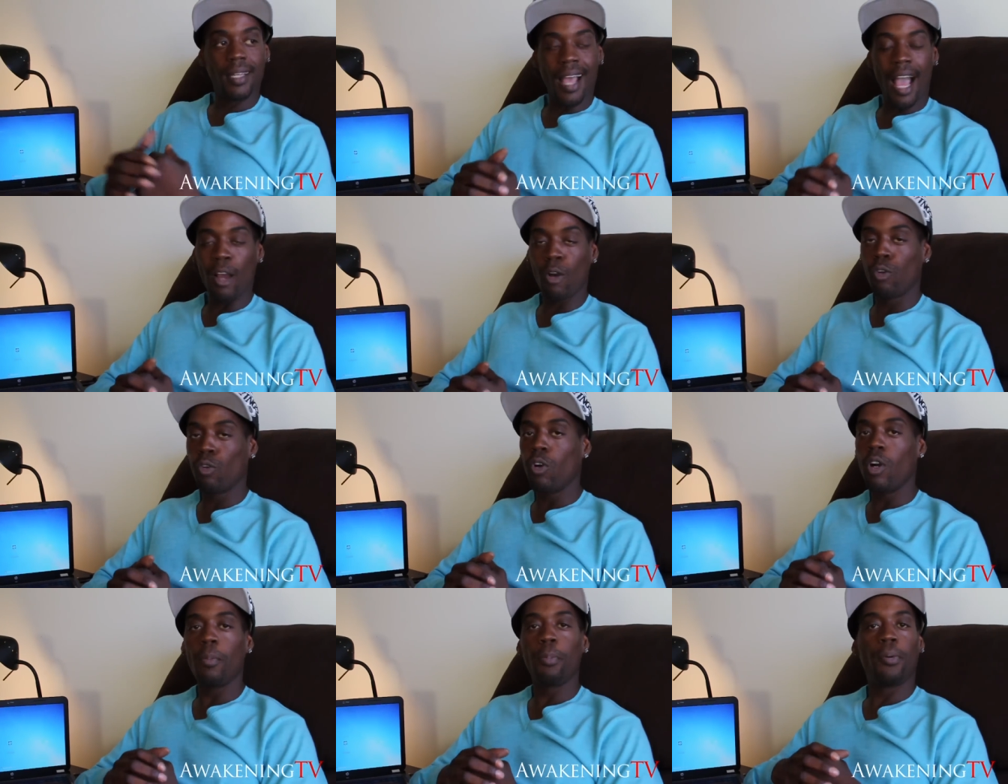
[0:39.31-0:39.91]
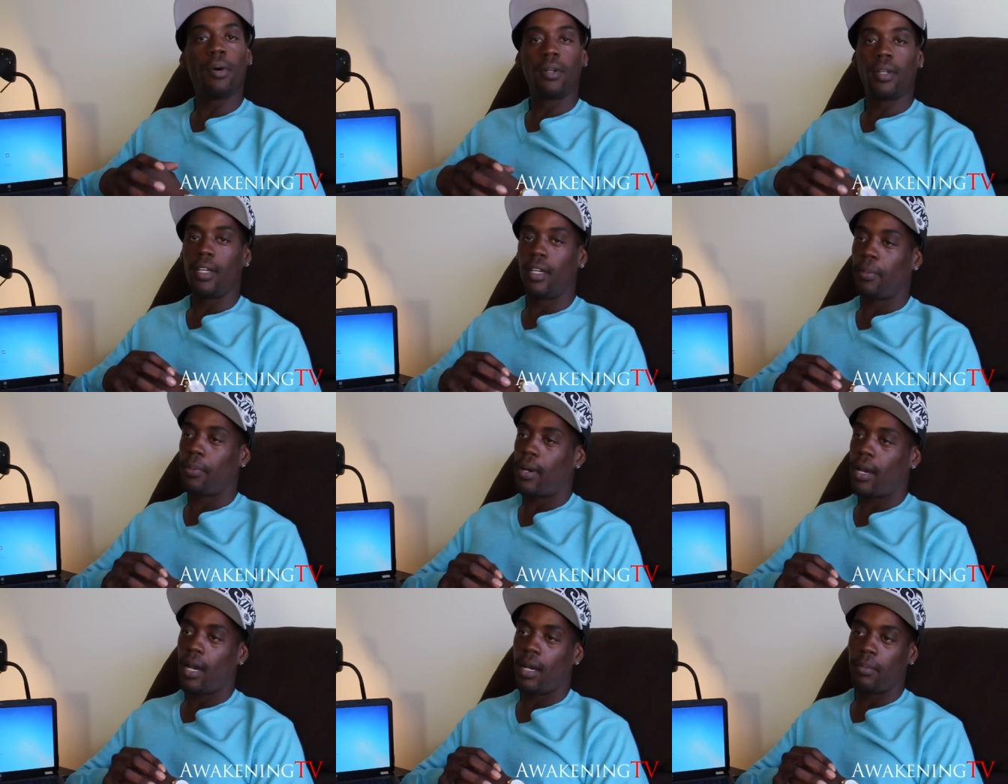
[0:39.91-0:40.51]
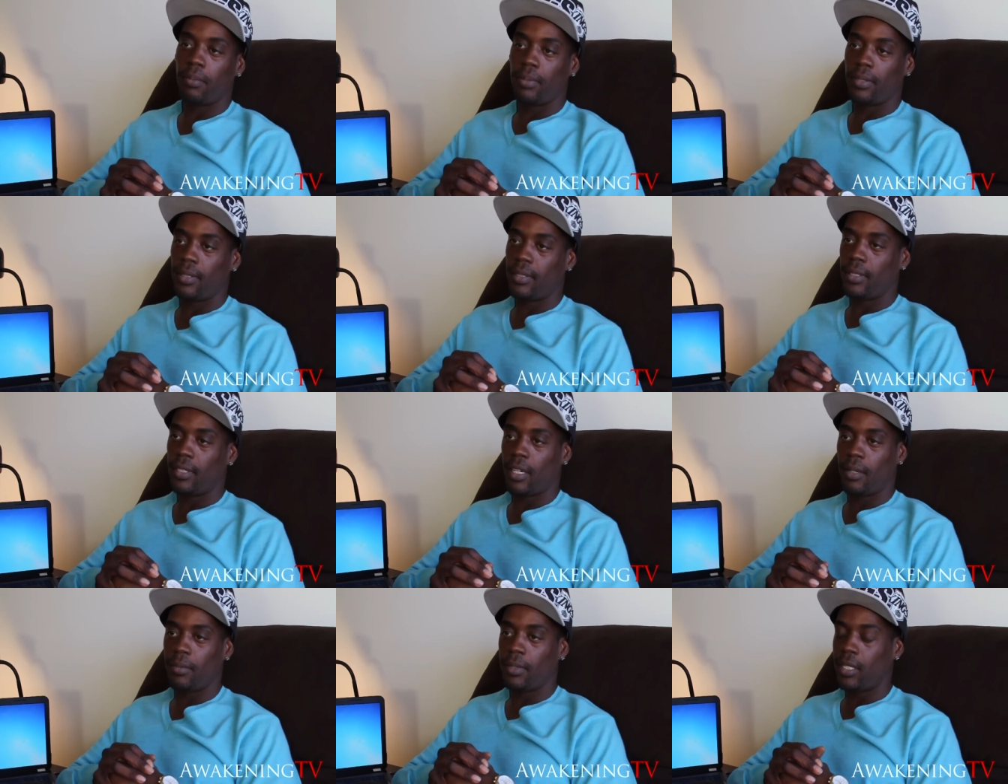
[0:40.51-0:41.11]
I grew up on hip-hop,
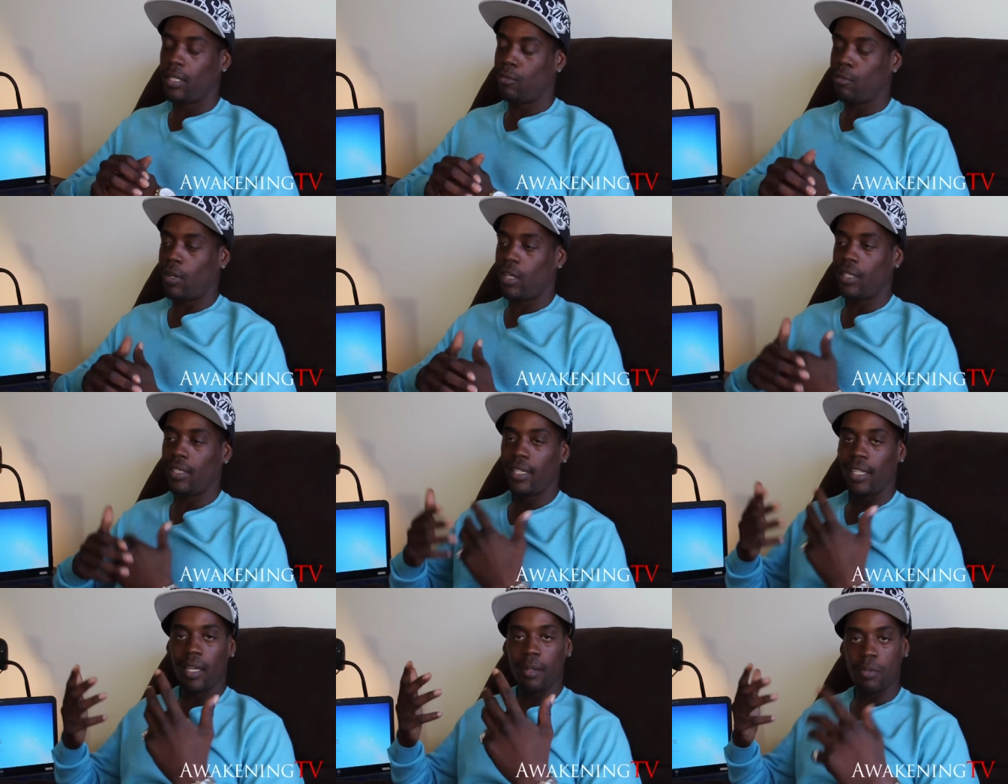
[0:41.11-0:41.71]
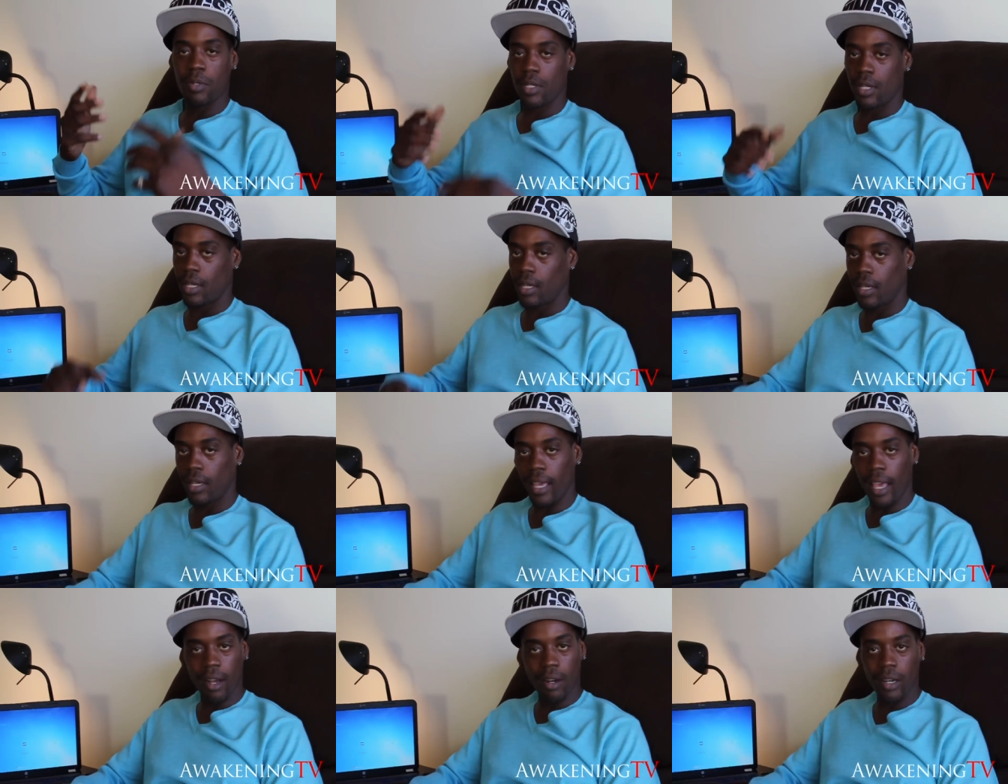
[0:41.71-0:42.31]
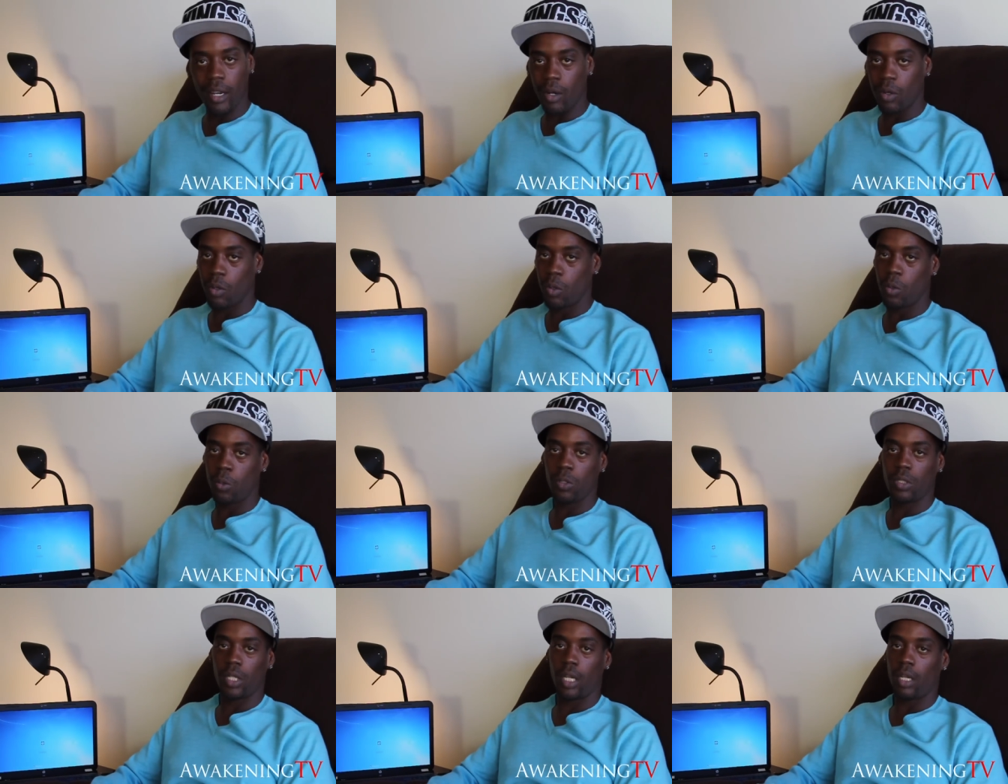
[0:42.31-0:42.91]
you know what I mean? Run DMC, LL
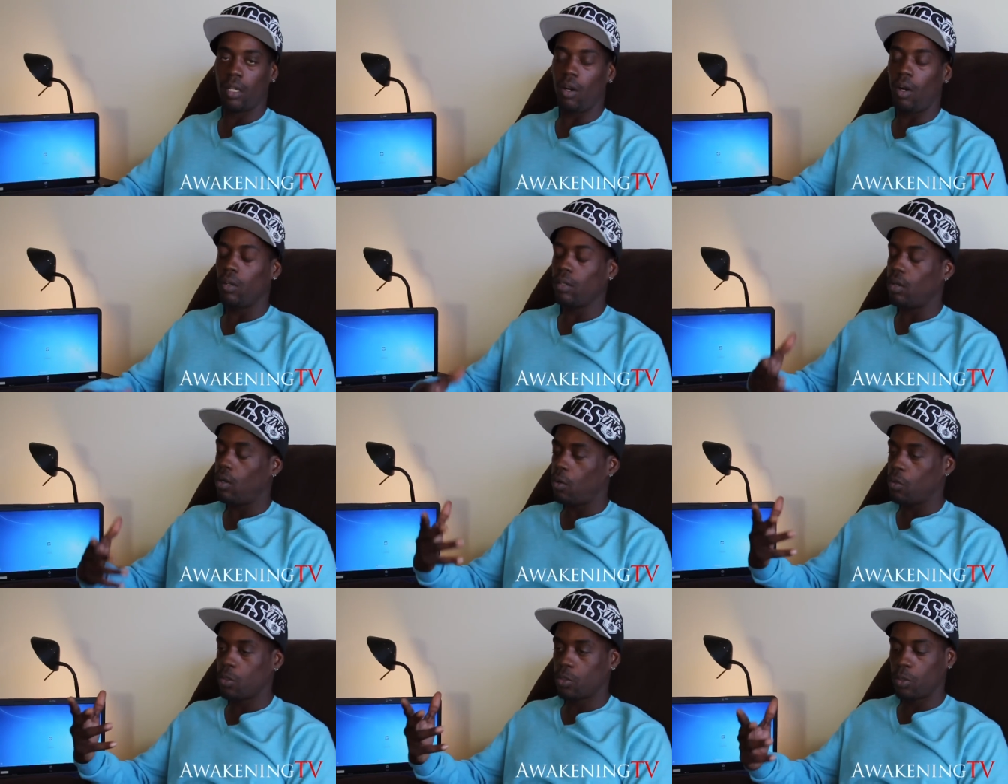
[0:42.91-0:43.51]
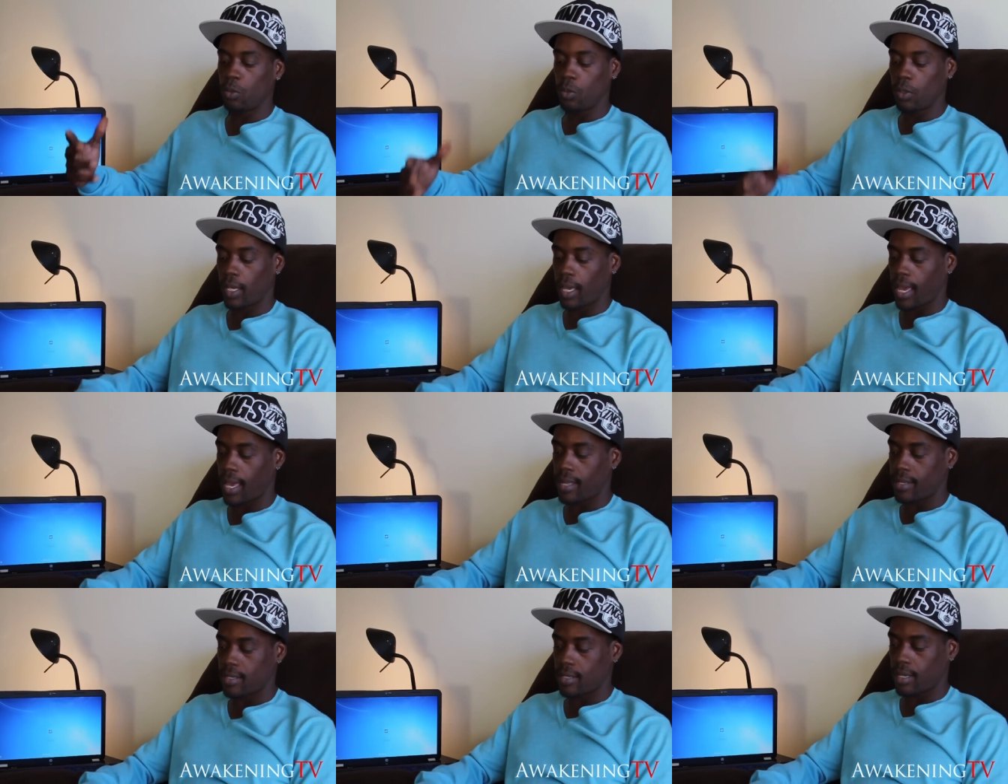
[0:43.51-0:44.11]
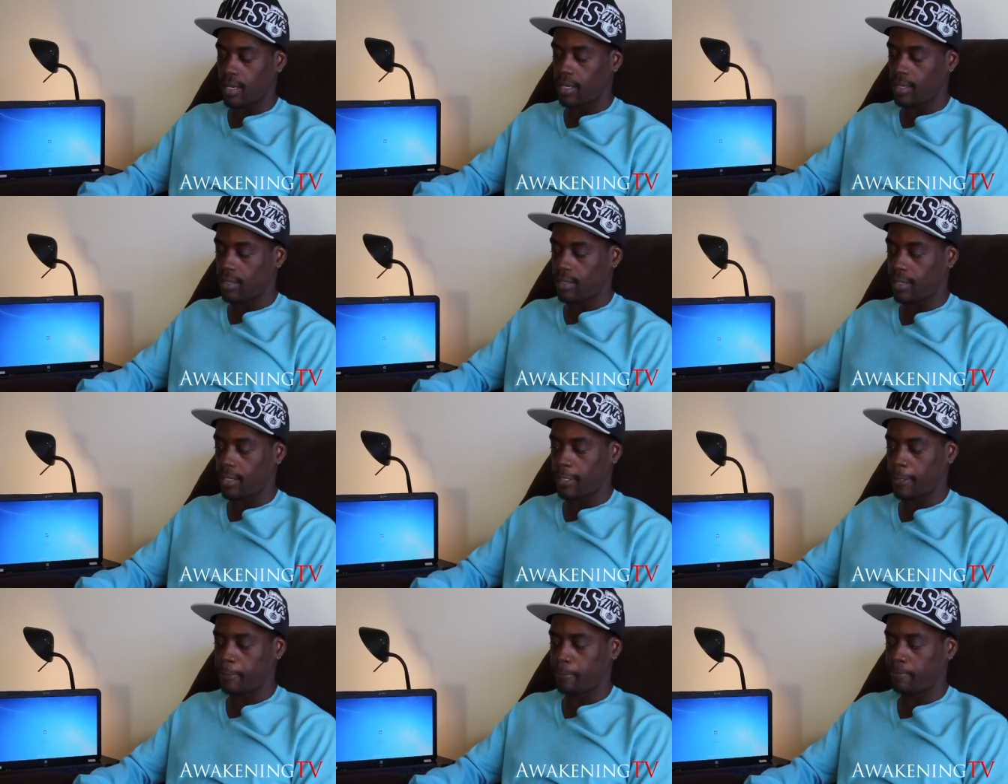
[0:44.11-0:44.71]
Cool J, all the old school cats, and